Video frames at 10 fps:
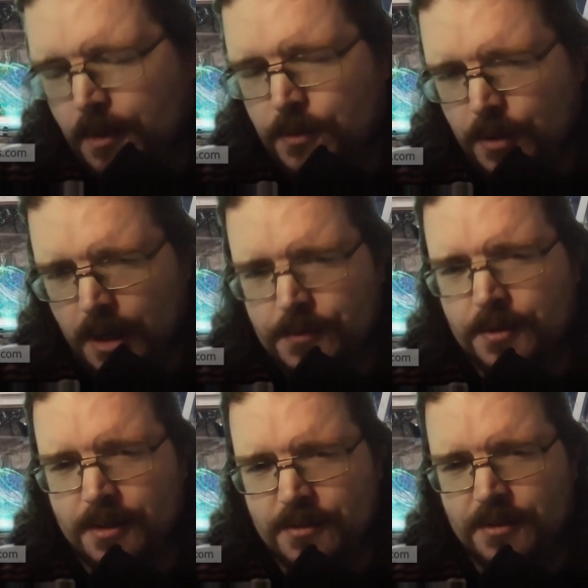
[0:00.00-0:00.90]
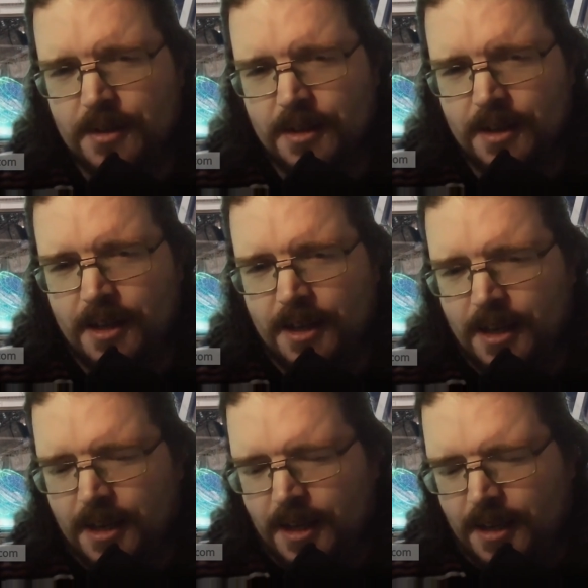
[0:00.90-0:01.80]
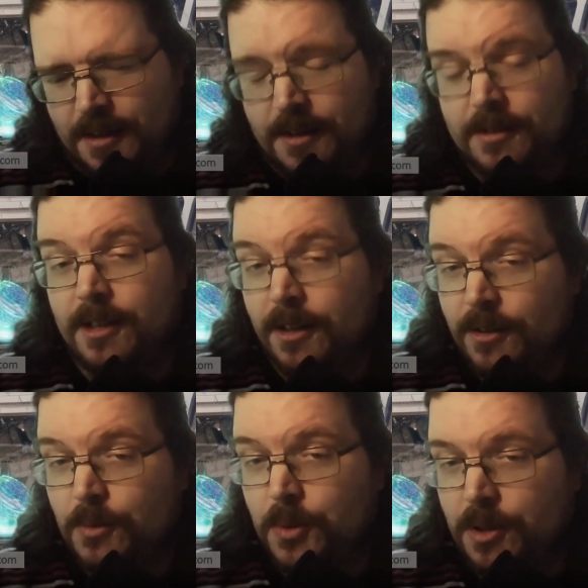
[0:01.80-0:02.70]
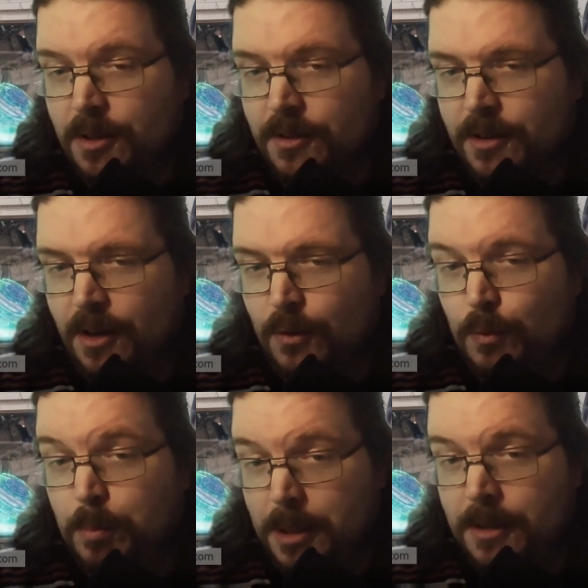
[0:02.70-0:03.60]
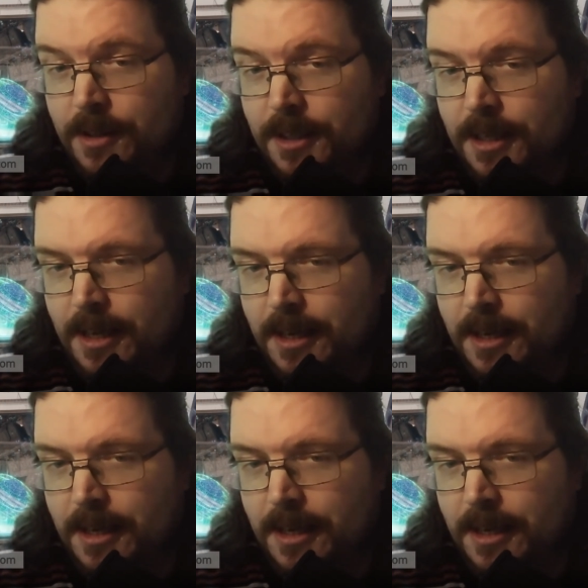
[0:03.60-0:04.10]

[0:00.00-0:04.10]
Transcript: So that's the exciting world of building